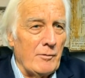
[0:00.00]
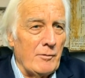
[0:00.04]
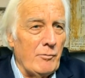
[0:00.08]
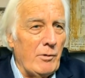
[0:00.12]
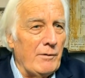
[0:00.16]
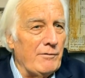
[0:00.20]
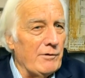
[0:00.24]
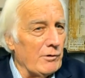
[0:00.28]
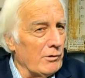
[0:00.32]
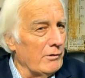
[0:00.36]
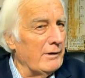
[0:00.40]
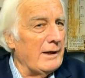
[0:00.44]
So
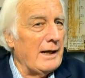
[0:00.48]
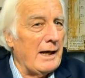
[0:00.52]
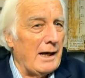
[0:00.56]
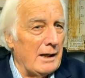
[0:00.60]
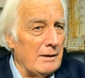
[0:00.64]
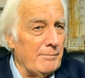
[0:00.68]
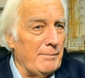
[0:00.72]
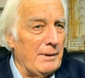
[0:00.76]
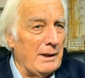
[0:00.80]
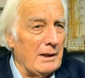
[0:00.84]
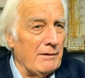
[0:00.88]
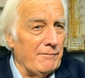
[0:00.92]
we've already
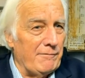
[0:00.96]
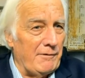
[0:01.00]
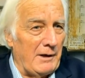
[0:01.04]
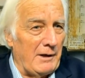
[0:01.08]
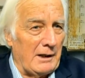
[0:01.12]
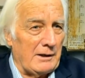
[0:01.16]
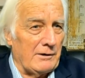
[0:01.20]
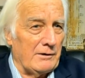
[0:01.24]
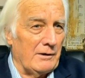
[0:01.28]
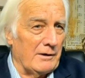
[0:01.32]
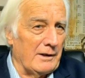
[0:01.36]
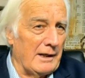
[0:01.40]
had a big
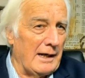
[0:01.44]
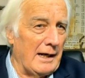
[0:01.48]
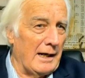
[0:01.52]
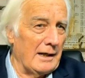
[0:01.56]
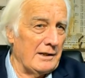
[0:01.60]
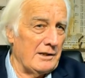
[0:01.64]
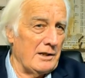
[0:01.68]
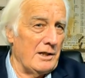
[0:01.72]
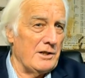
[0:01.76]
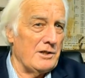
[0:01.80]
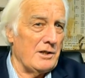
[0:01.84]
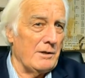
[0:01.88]
effect on the
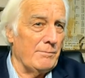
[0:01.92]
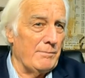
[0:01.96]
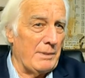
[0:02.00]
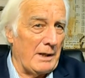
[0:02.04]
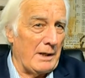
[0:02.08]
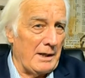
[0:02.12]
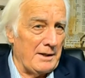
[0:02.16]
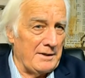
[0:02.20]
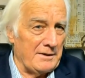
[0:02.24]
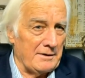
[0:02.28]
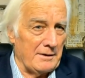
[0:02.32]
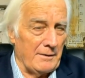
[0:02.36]
Artesian
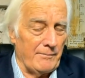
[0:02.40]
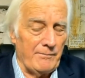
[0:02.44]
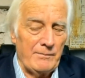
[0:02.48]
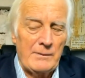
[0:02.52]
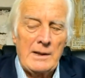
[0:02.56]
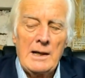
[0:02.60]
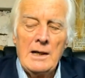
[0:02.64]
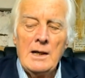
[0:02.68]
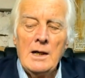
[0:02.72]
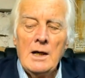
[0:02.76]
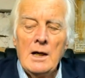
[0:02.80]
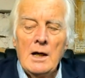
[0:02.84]
Basin.
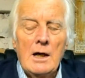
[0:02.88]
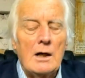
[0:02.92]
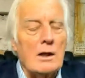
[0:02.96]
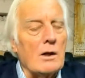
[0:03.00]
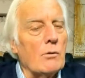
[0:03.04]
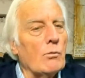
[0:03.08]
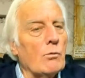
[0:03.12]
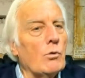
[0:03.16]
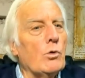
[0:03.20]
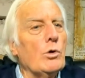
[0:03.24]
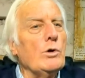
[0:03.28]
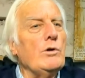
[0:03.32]

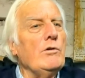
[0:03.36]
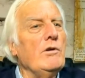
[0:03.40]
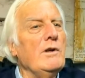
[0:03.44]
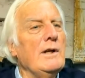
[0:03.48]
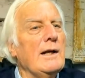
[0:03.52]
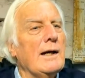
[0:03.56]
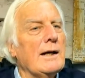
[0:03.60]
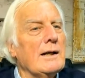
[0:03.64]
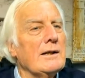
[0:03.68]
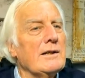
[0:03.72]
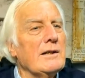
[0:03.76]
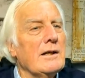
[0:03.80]
The water in
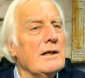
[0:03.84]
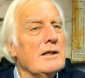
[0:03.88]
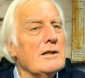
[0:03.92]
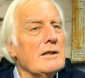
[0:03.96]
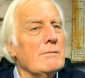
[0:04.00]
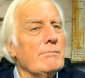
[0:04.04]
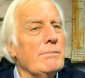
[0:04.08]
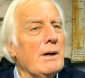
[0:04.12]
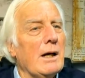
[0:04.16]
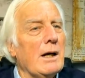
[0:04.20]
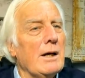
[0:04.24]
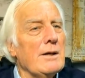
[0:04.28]
the
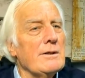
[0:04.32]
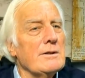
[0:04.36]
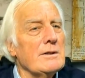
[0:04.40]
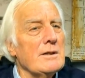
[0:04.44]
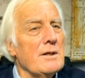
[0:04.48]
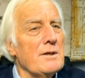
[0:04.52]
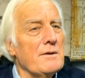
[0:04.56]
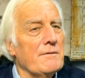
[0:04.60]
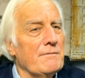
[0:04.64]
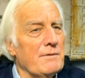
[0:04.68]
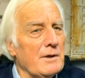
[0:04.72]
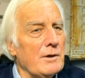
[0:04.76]
Artesian Basin
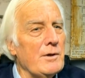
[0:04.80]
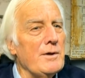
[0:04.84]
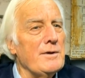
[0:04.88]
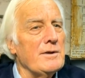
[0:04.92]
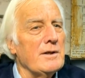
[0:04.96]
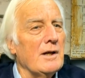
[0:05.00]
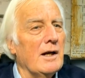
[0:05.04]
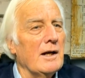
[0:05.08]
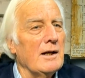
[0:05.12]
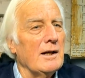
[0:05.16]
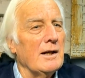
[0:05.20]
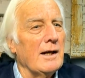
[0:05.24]
is very
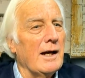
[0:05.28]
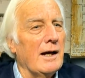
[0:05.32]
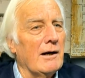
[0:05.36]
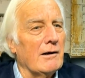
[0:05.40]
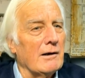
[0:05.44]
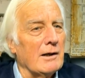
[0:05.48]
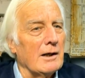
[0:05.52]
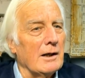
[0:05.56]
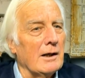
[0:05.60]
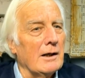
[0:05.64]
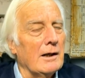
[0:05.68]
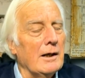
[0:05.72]
slightly
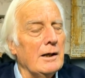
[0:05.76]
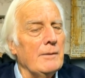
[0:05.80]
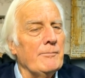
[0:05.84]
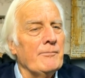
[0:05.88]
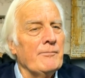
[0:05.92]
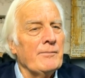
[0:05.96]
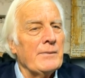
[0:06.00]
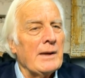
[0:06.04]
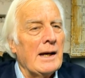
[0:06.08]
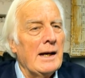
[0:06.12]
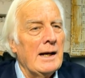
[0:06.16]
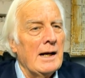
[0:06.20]
alkaline,
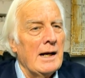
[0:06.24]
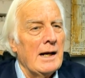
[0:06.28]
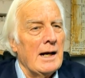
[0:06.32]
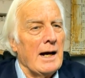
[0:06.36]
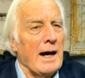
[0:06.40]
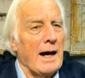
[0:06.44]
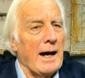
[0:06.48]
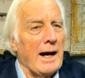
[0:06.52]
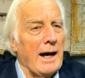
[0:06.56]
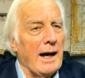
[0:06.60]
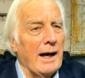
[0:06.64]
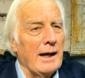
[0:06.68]

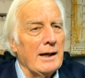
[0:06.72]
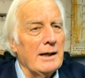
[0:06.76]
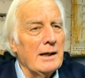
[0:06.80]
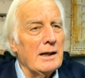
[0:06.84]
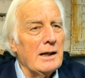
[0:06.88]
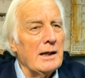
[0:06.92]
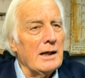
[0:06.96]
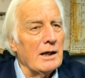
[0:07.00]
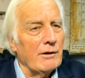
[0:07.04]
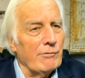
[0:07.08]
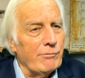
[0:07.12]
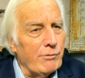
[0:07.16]
and
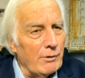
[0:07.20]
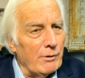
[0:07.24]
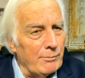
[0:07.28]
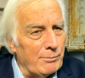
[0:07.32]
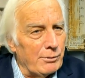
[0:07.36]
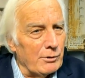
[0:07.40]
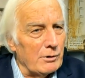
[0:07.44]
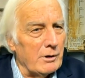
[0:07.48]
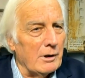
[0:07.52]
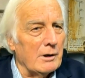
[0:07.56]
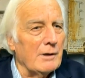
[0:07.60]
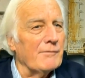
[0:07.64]
if we
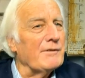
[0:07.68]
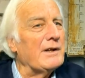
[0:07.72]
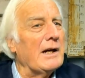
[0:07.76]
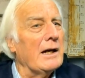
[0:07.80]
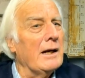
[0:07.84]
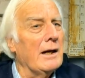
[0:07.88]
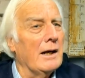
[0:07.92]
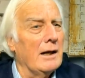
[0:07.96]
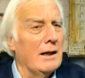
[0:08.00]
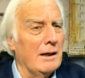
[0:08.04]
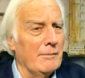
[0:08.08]
put a lot of